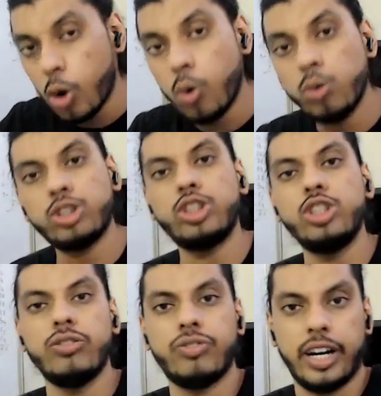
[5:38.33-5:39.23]

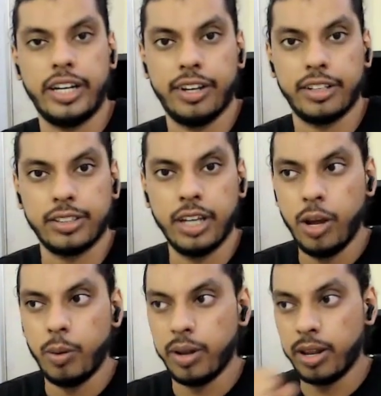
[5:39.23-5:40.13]
ocean of ideas
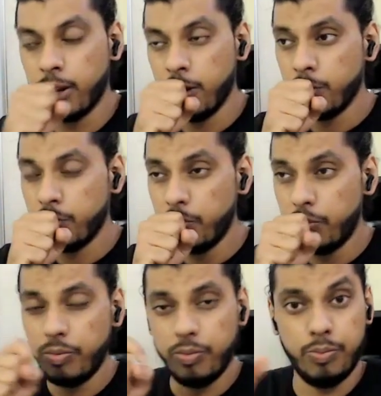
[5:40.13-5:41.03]
where
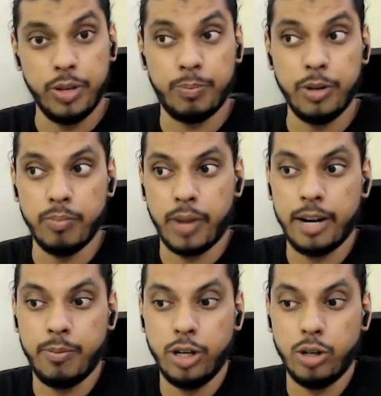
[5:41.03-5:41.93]

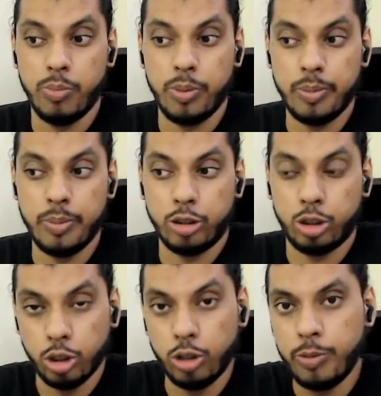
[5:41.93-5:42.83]
people
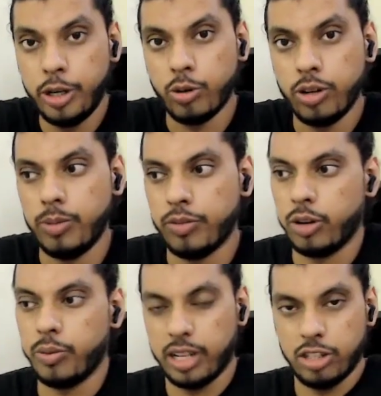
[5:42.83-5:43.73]
should be knowing before
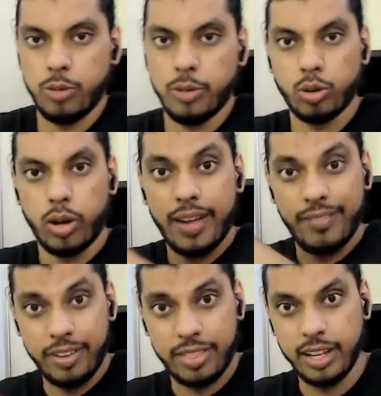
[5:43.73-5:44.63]
even consuming. So
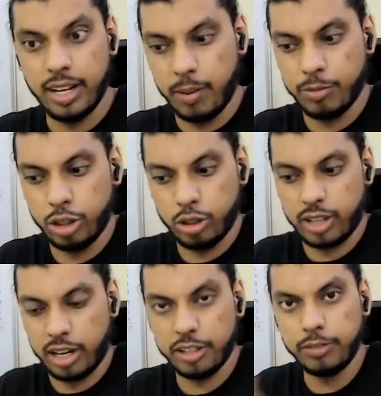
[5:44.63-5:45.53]
everything comes into
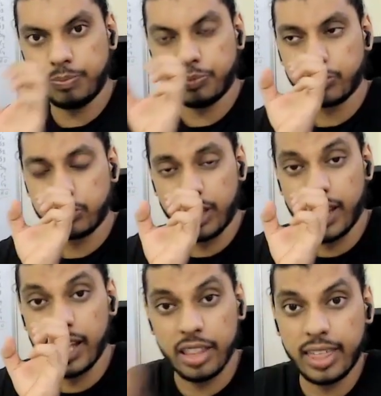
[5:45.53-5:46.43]
center,
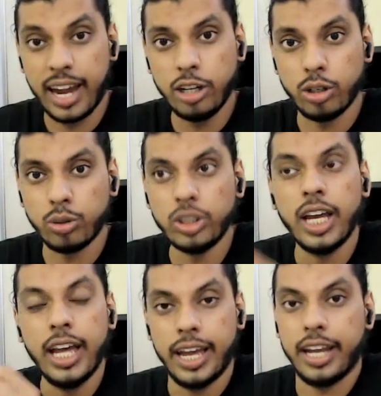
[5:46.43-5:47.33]
and that goes
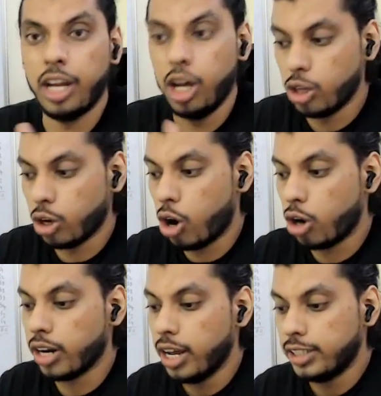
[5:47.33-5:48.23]
in your
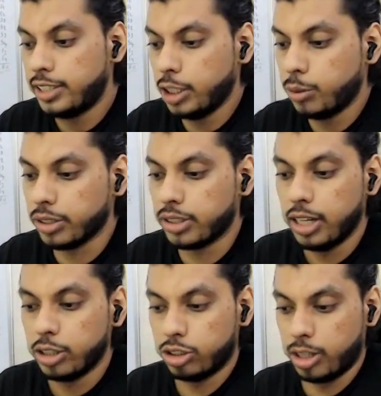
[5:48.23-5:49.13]
hot sequence.
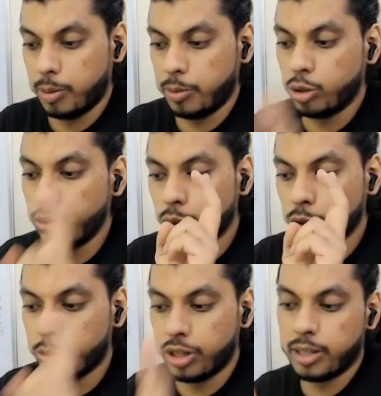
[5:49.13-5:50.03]
So step number 2
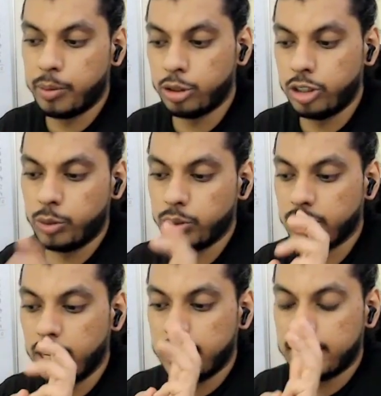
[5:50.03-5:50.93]
was putting them into
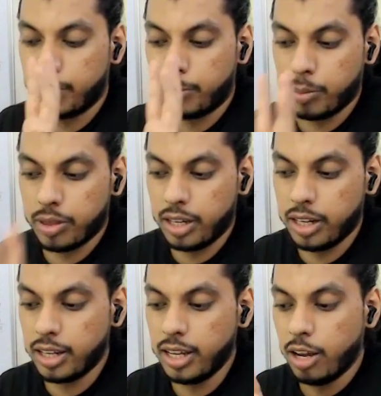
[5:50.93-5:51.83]
sequence. Step number
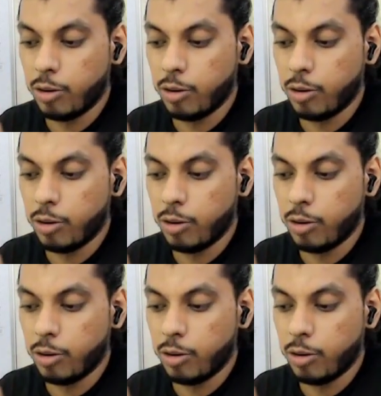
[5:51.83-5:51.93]
3